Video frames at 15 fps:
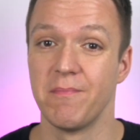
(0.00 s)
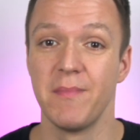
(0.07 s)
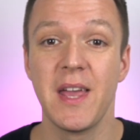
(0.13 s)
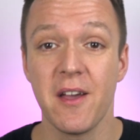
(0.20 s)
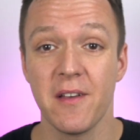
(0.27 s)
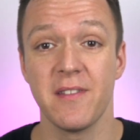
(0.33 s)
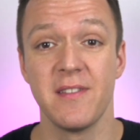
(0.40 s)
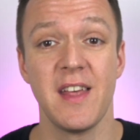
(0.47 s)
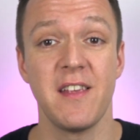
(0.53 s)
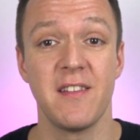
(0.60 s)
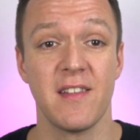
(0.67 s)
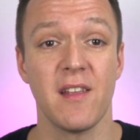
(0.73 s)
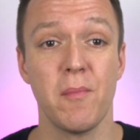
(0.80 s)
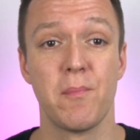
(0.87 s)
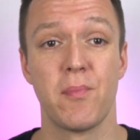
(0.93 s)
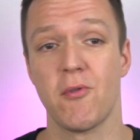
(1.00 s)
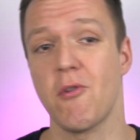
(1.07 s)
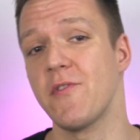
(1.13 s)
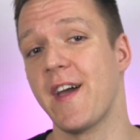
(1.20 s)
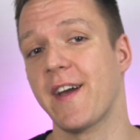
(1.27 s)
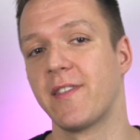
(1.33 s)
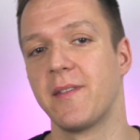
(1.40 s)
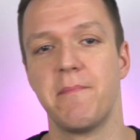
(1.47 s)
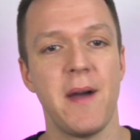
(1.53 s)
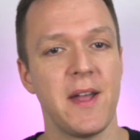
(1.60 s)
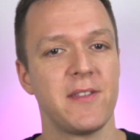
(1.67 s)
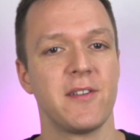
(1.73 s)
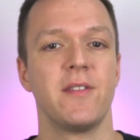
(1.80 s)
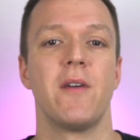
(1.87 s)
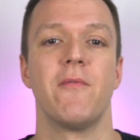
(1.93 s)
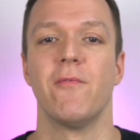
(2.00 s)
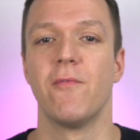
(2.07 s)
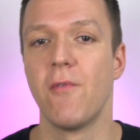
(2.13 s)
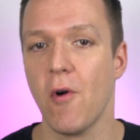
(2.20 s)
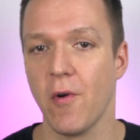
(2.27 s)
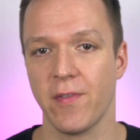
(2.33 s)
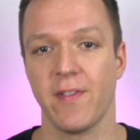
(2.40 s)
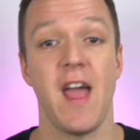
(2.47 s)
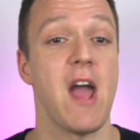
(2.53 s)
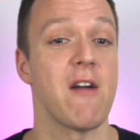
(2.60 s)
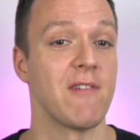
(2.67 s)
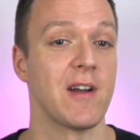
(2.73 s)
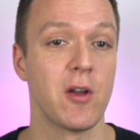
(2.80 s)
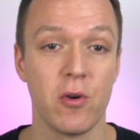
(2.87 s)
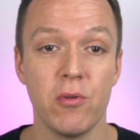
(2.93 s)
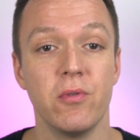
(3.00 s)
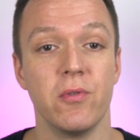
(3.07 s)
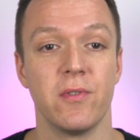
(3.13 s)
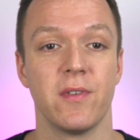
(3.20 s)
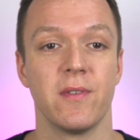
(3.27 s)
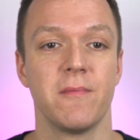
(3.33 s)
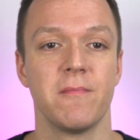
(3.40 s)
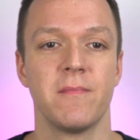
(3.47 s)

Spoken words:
because they sell products better than words ever could.